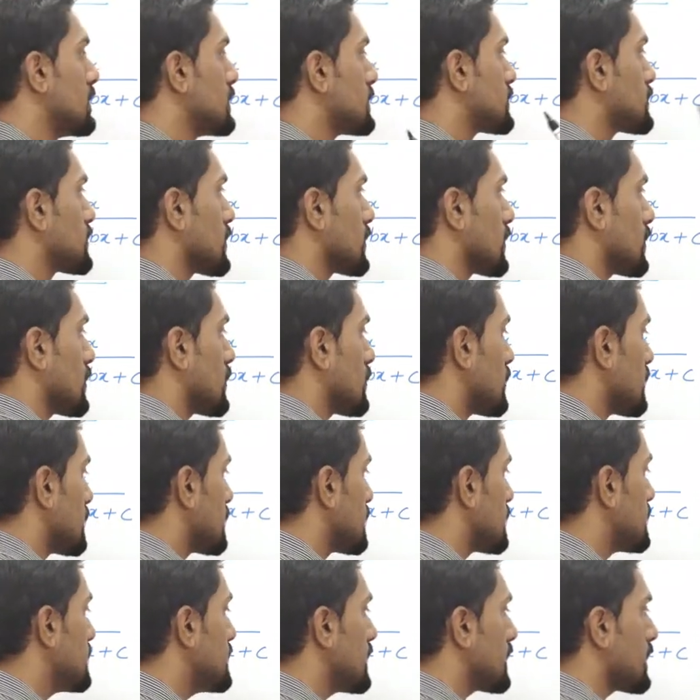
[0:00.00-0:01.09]
So,
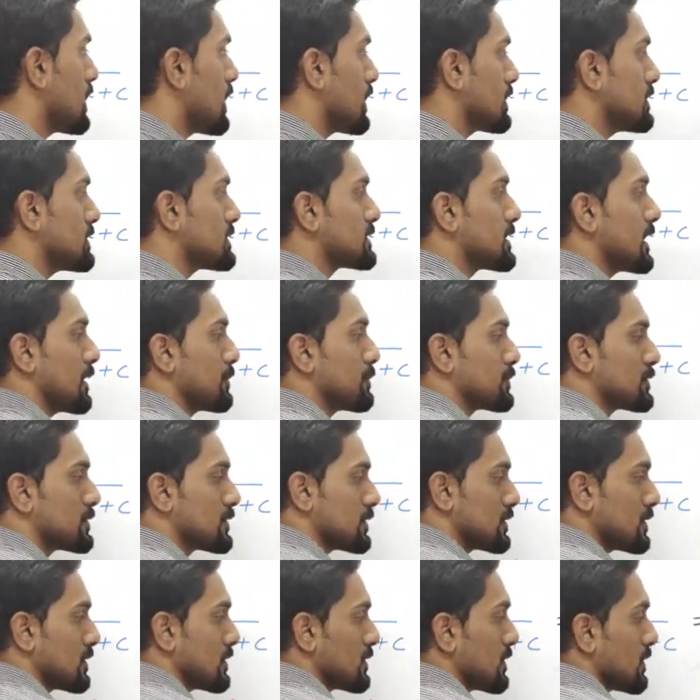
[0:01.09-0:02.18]
here are the
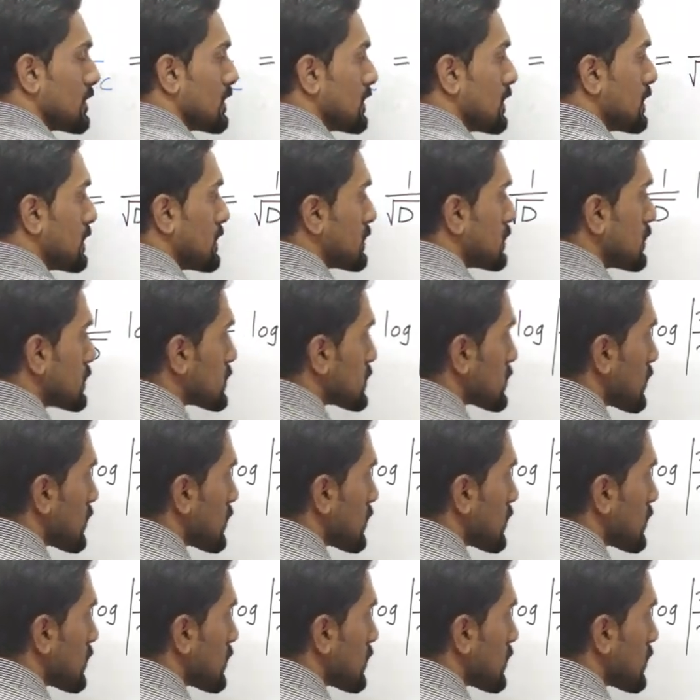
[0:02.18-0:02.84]
steps to